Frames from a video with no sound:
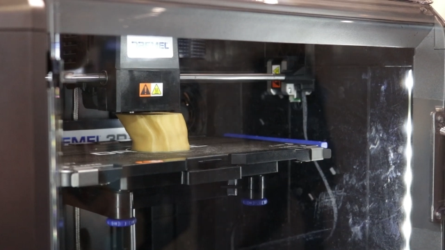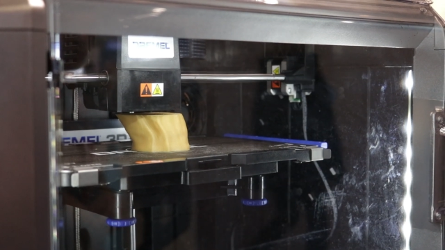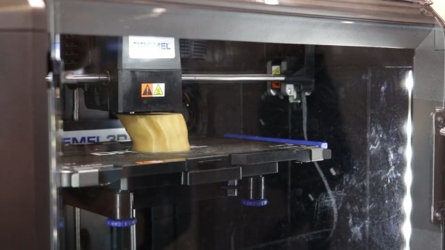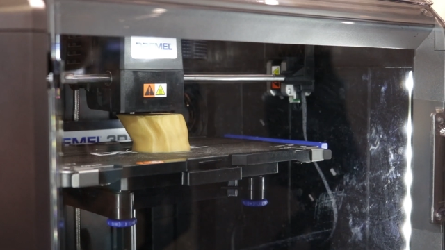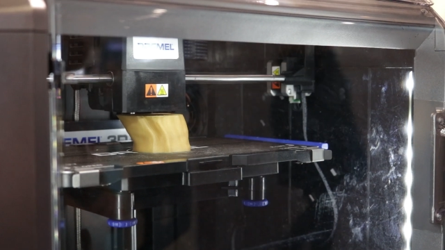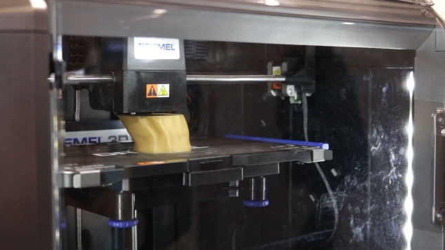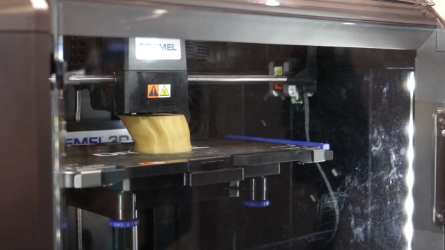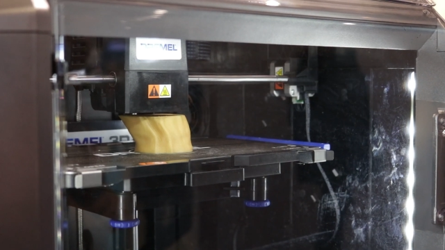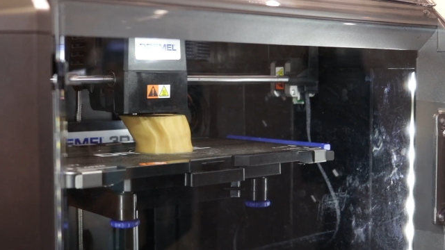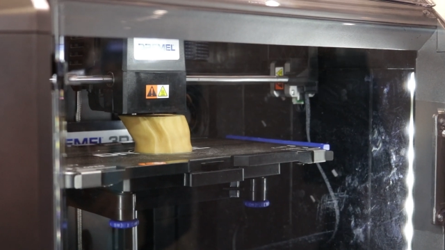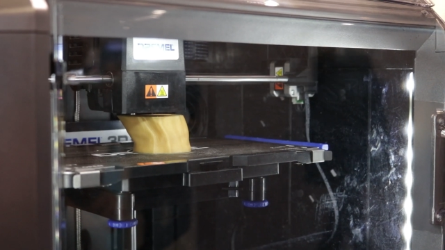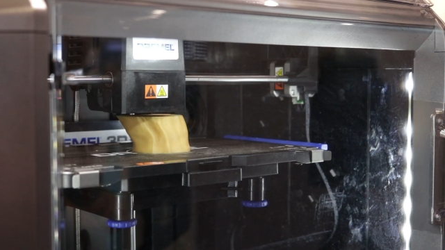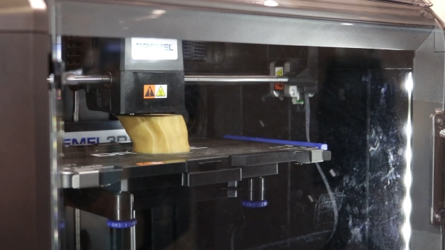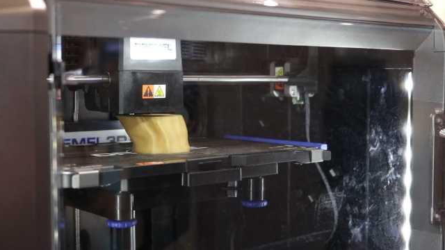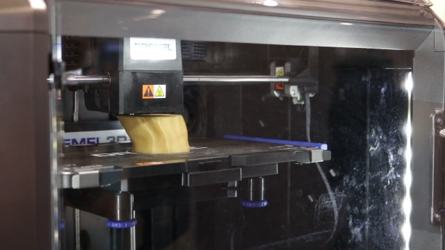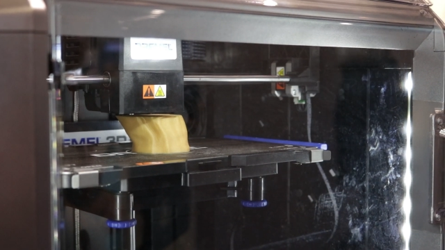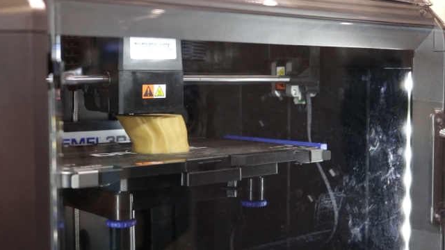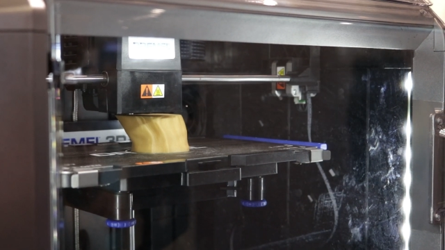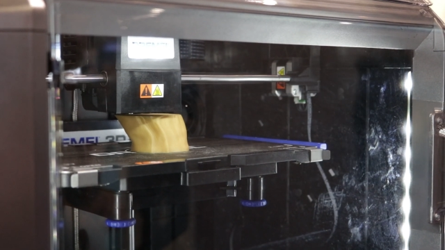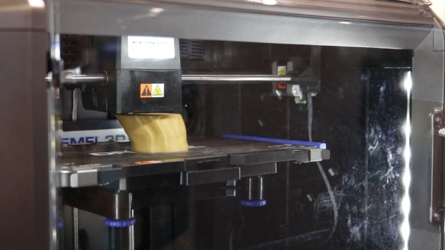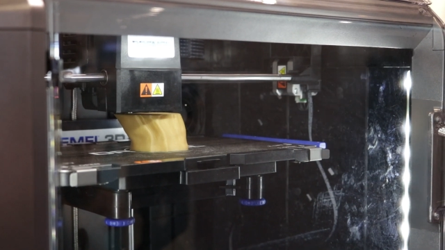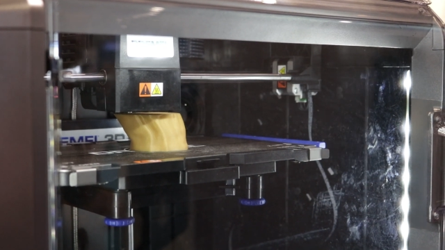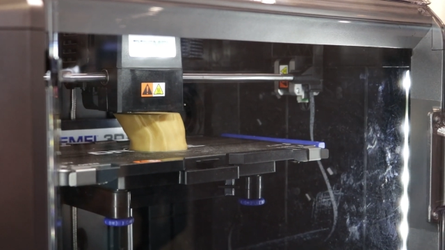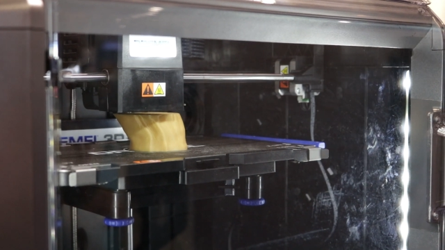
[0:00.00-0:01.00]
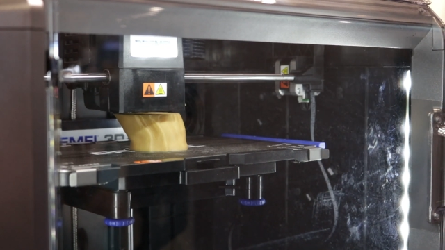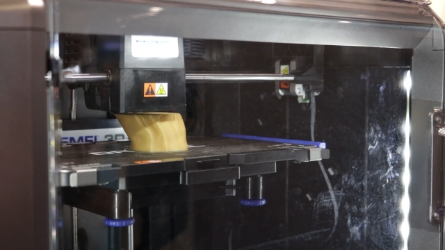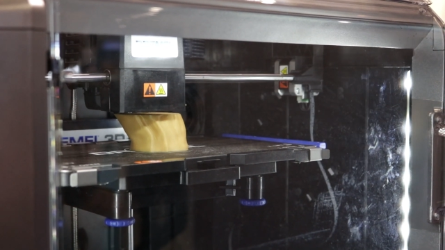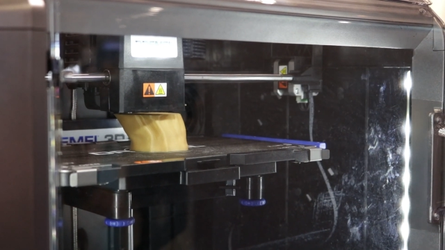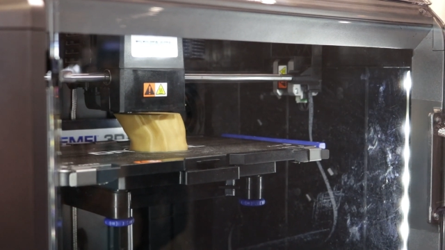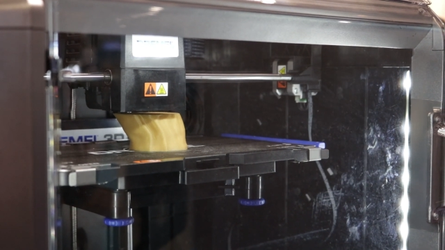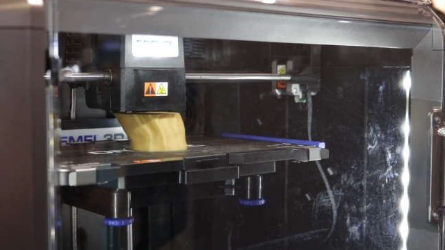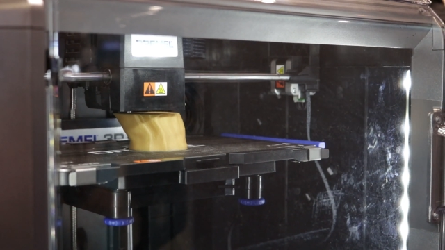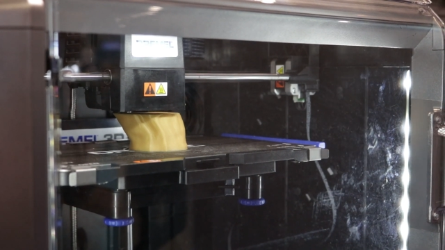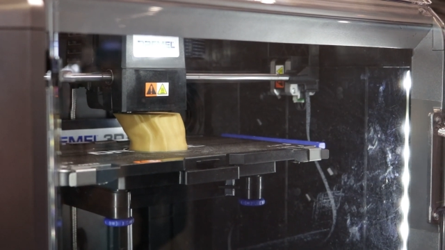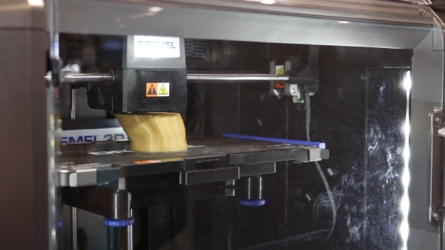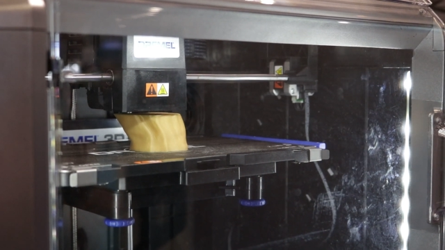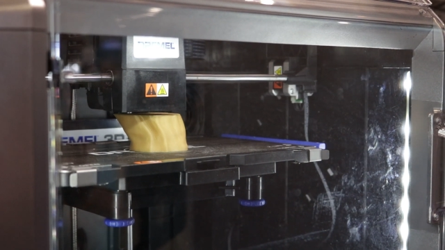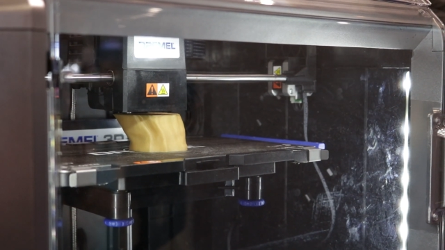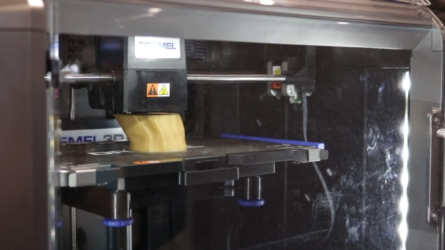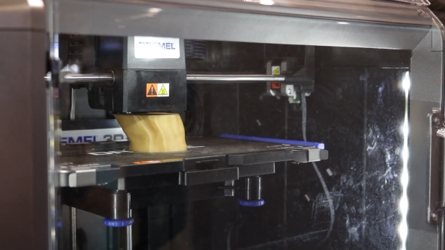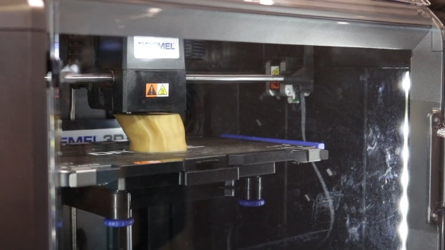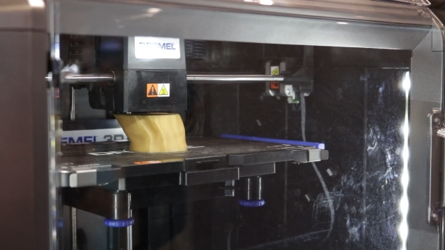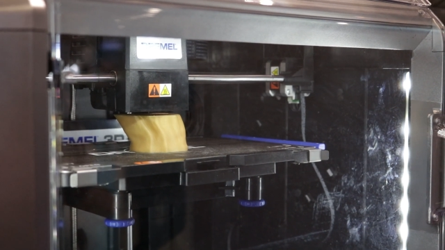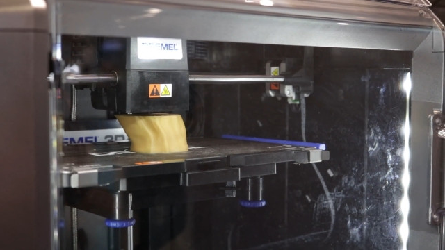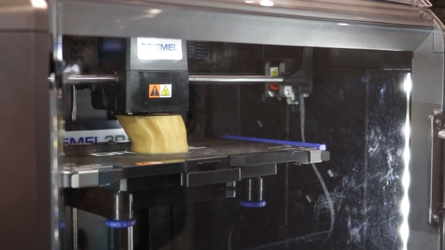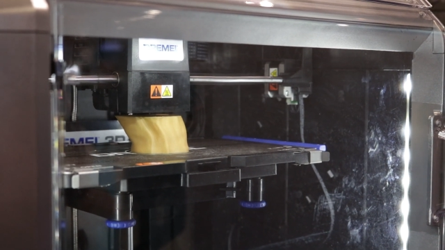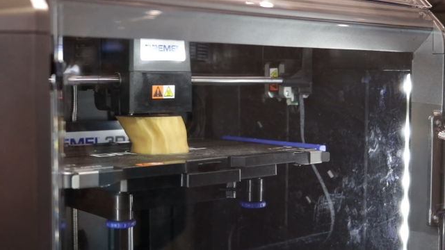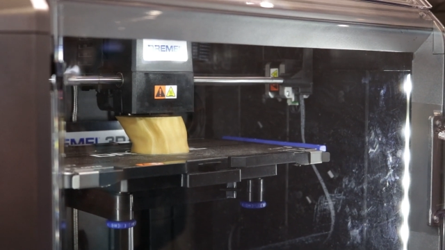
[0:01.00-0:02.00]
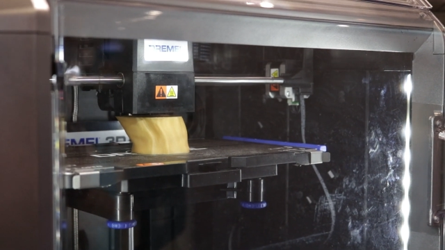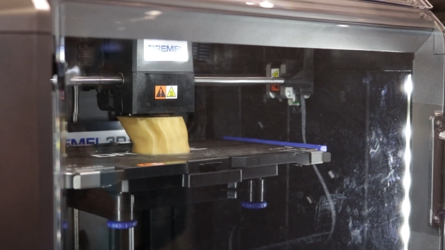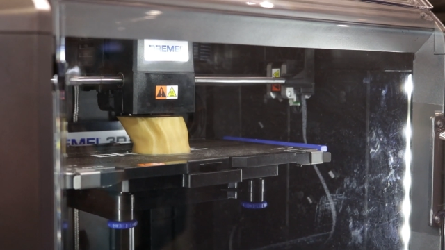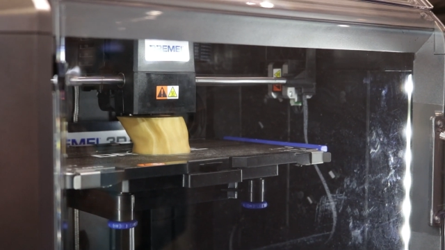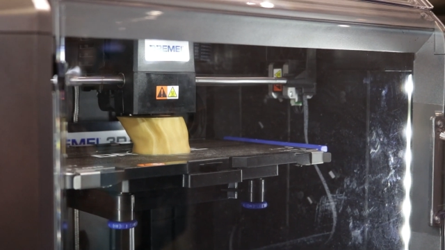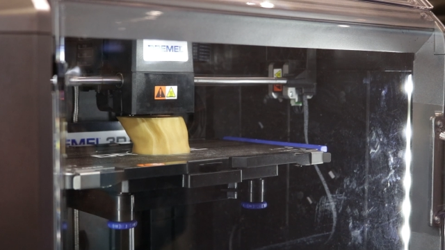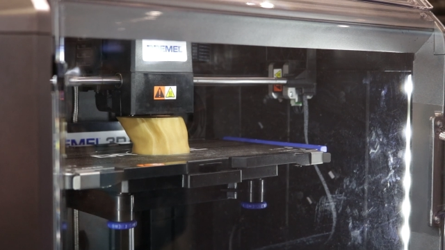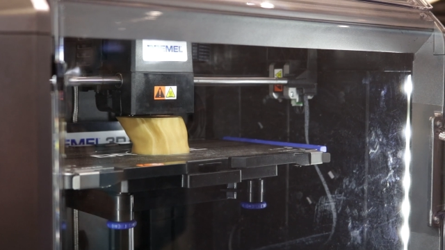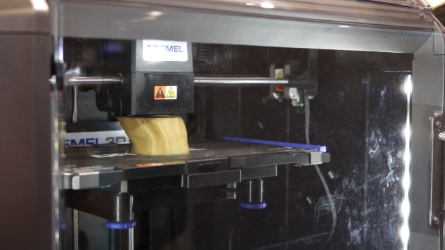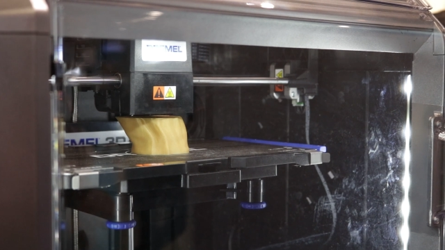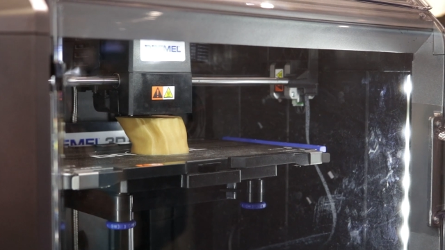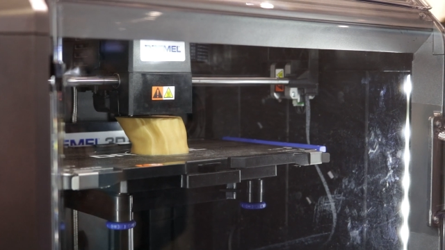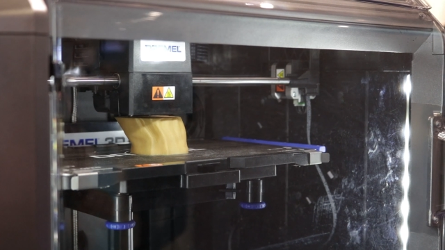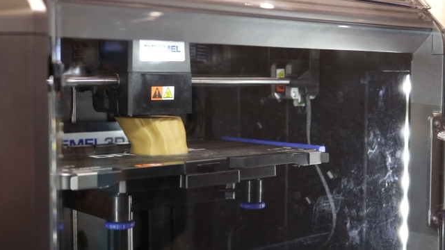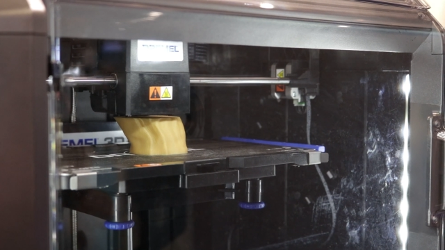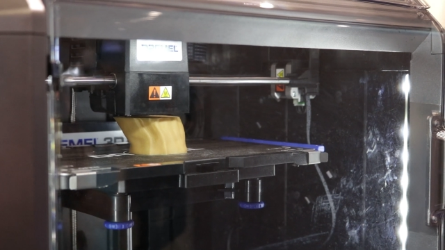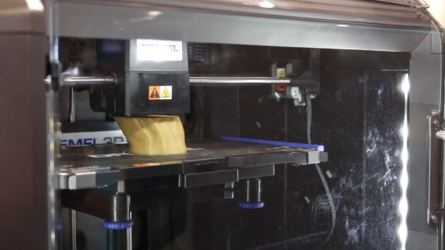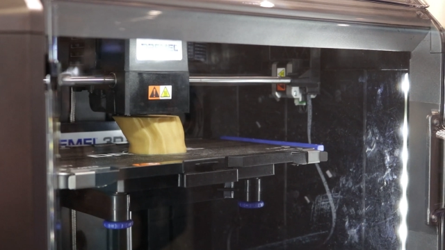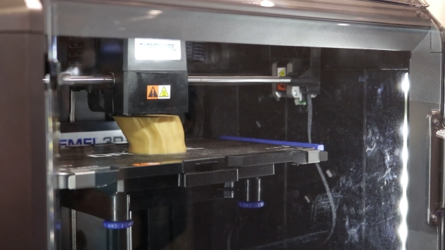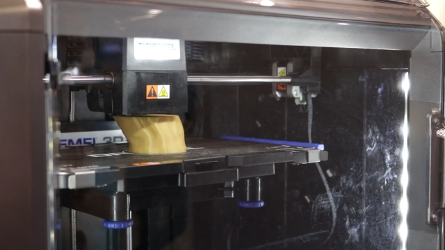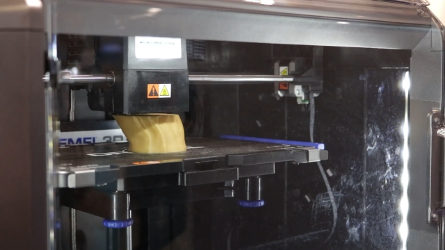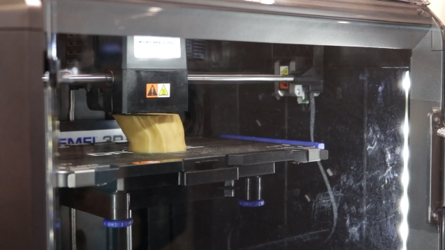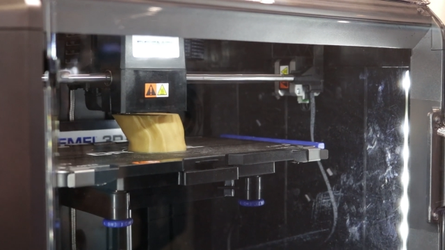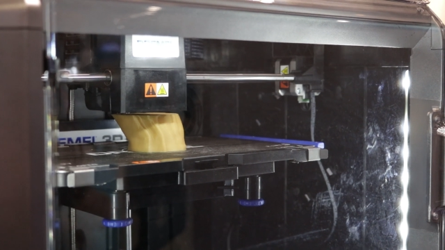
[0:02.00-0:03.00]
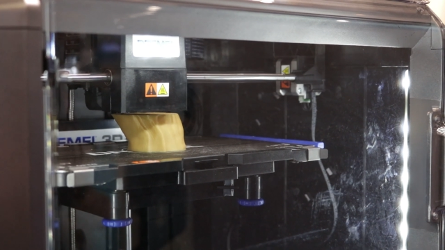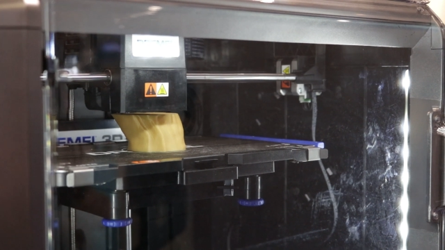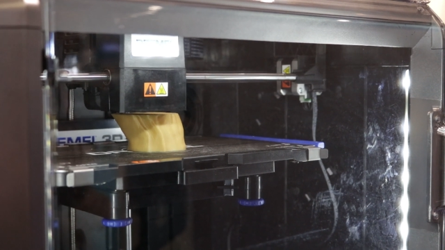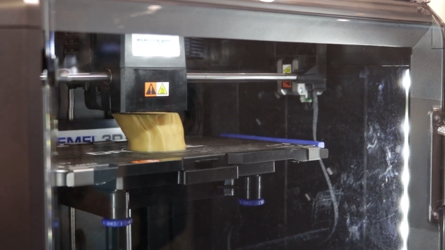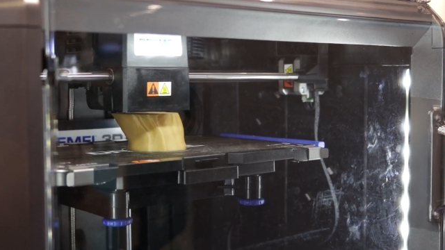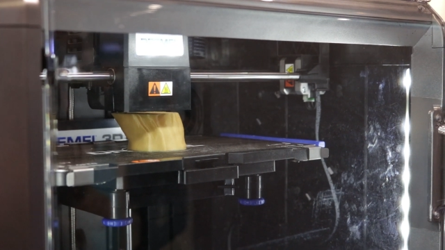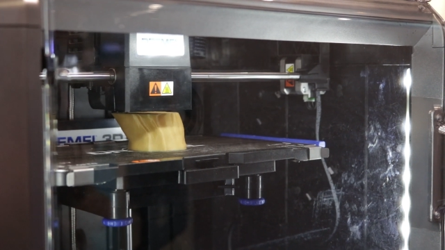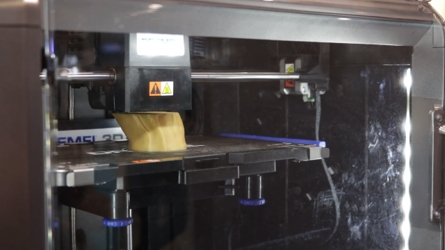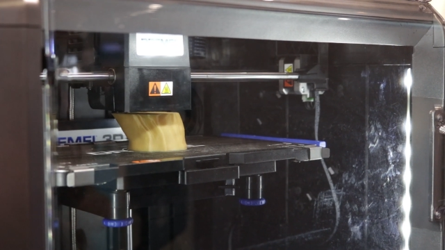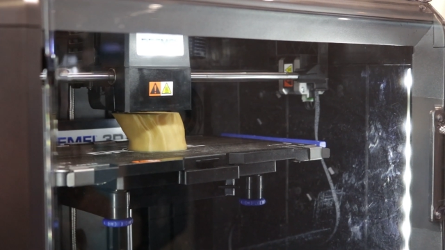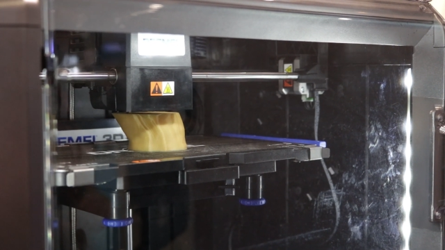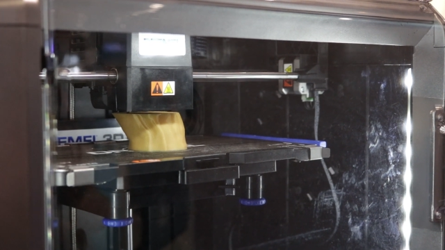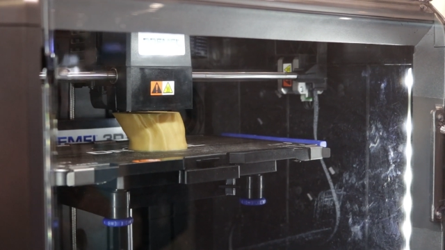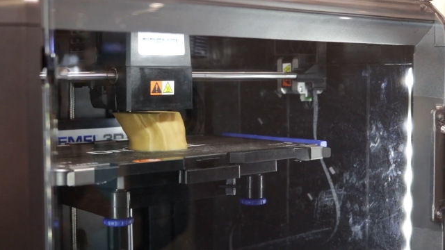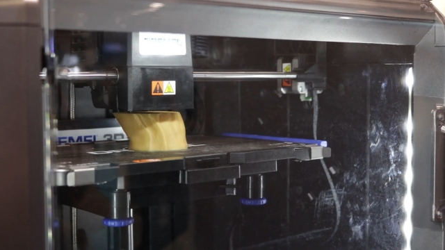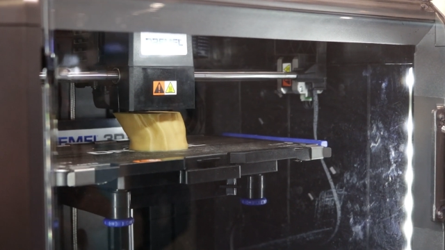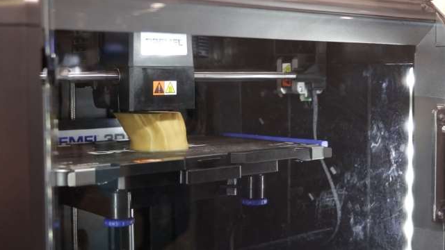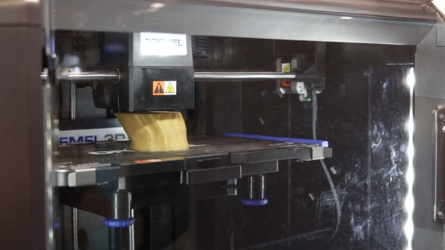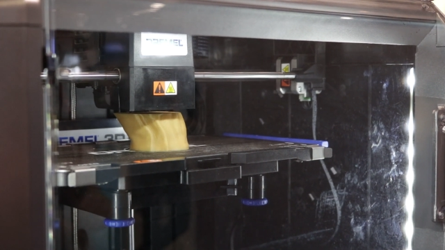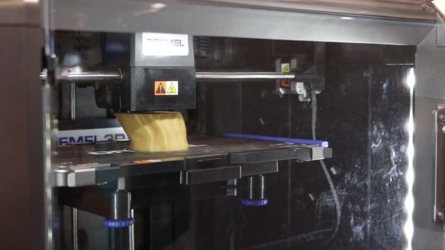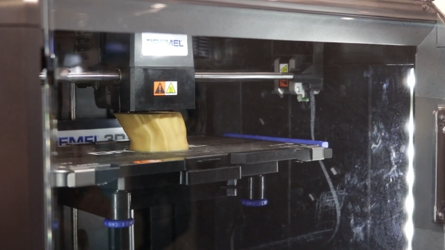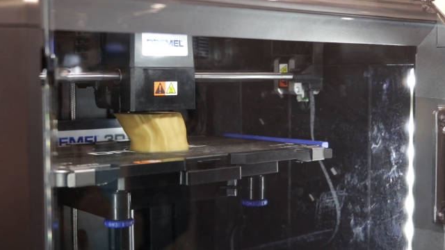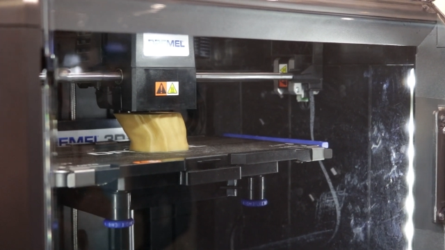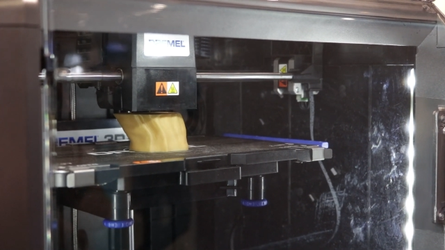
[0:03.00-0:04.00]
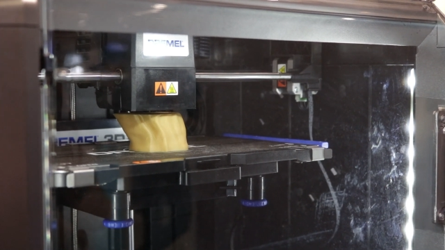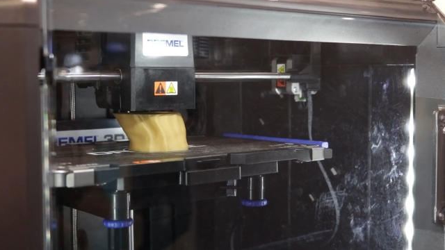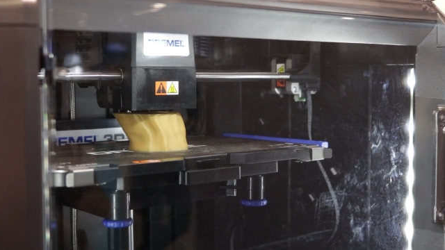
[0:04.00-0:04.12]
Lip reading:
[unreadable: no face in view]